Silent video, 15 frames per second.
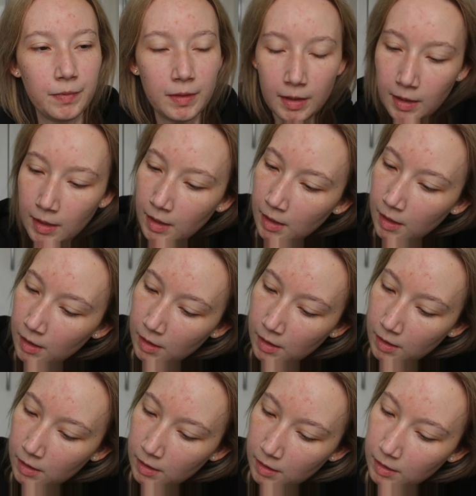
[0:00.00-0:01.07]

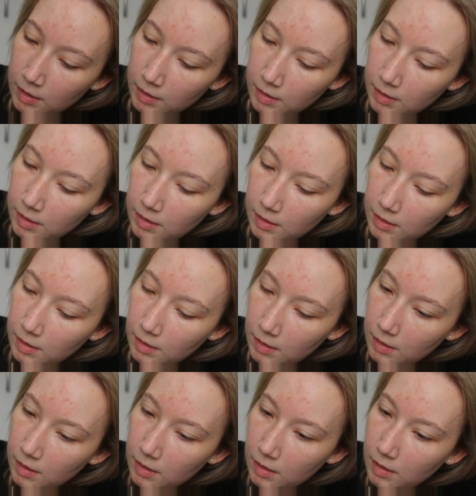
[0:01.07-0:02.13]

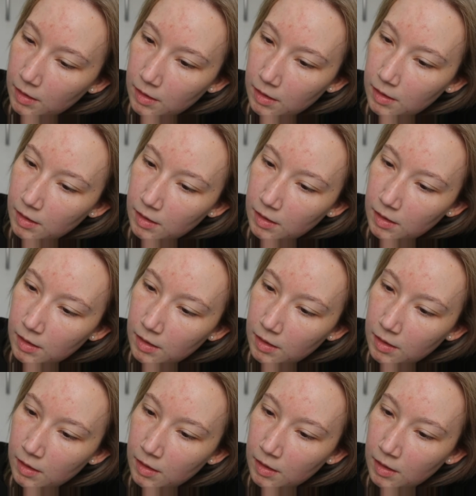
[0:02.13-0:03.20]

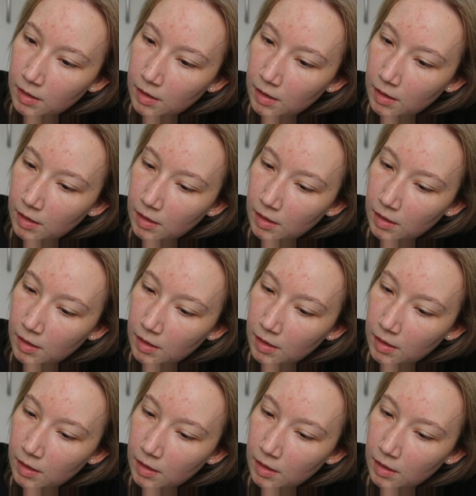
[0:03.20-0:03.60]
Nobody speaks.